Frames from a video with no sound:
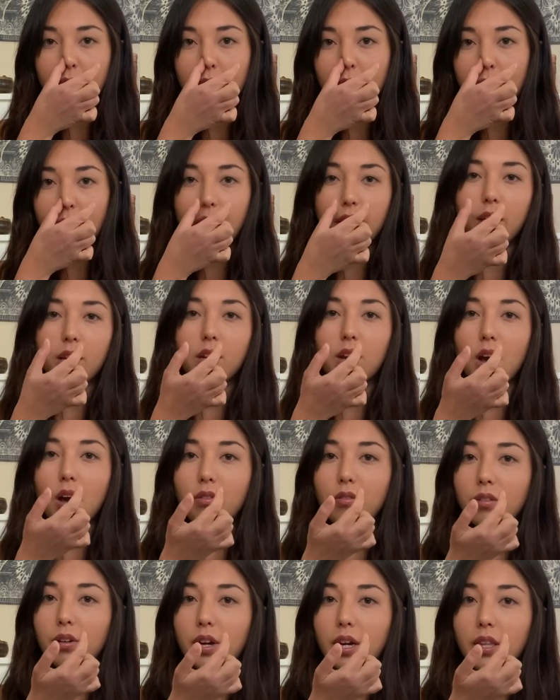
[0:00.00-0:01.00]
and then
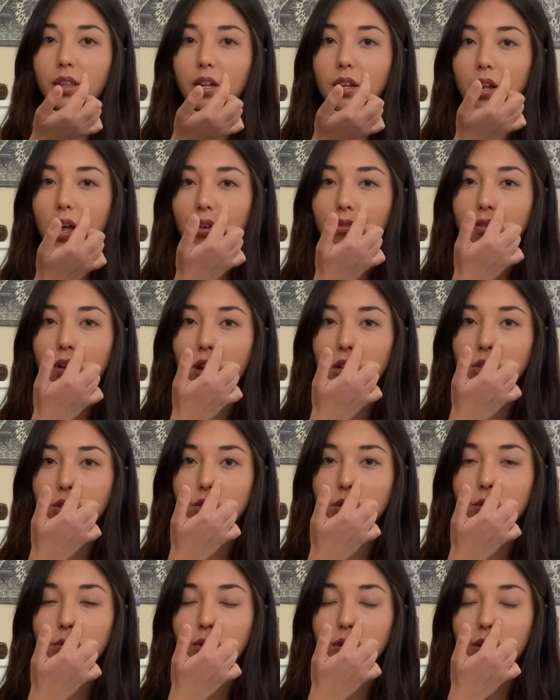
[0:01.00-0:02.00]
covering the left
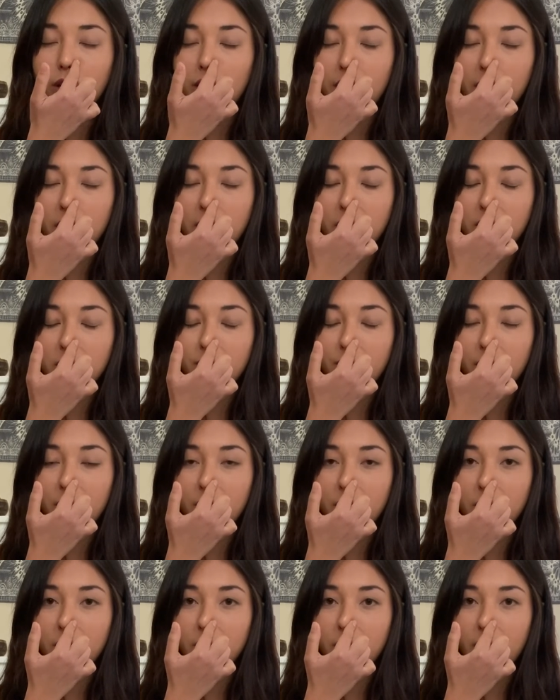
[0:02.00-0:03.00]
nostril with our index
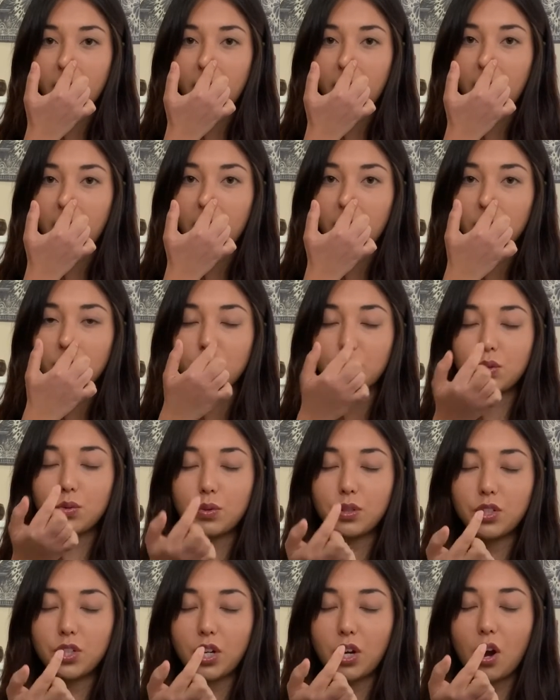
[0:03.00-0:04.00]
finger, and
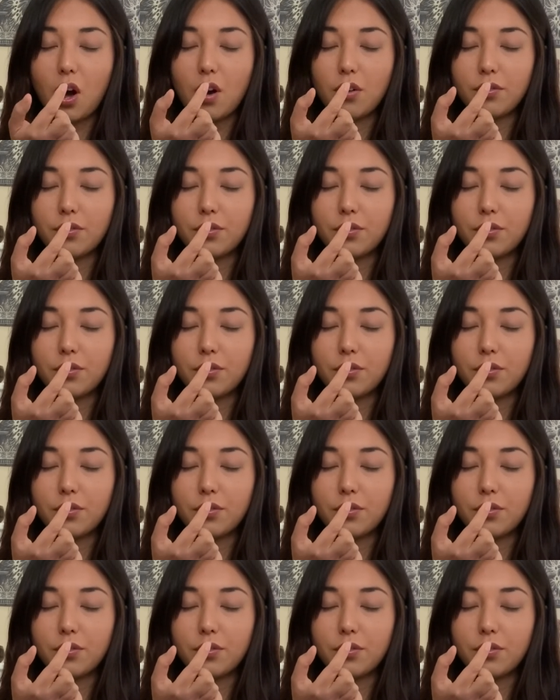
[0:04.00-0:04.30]
switching off.